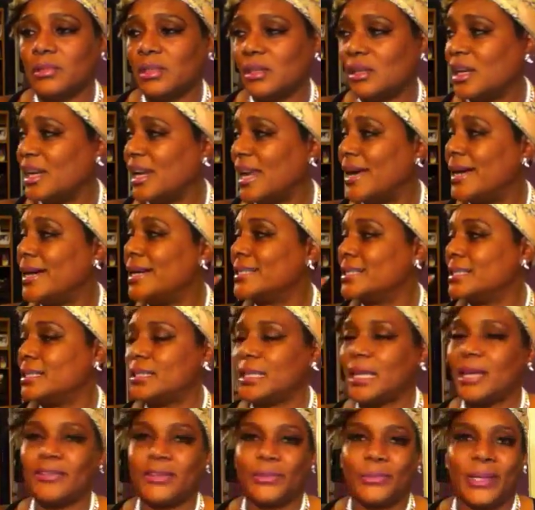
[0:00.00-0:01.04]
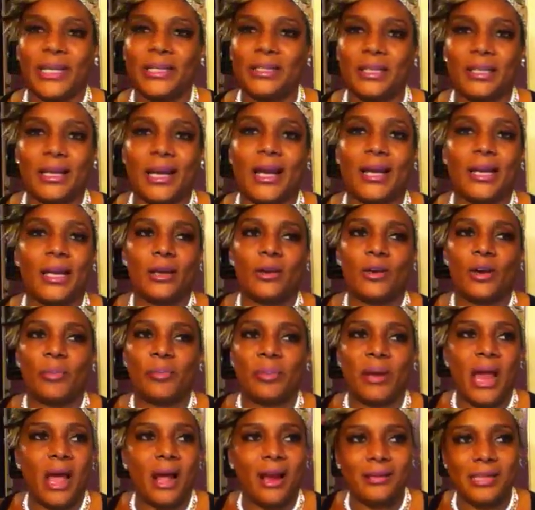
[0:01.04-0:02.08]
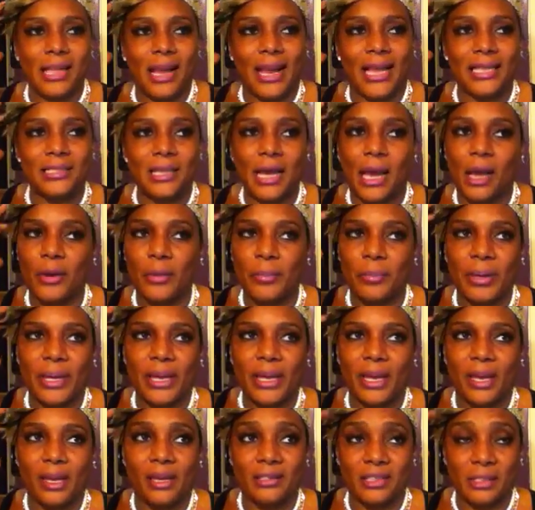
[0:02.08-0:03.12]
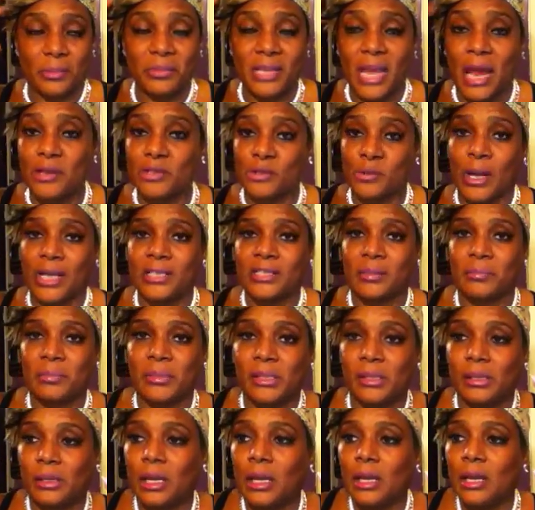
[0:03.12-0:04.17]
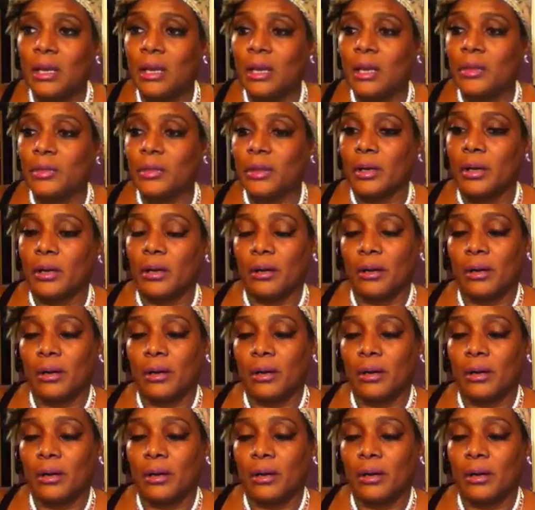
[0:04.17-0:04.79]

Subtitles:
closets everywhere. I took all that carpet out because I got tired of paying. Sometimes twice a month. The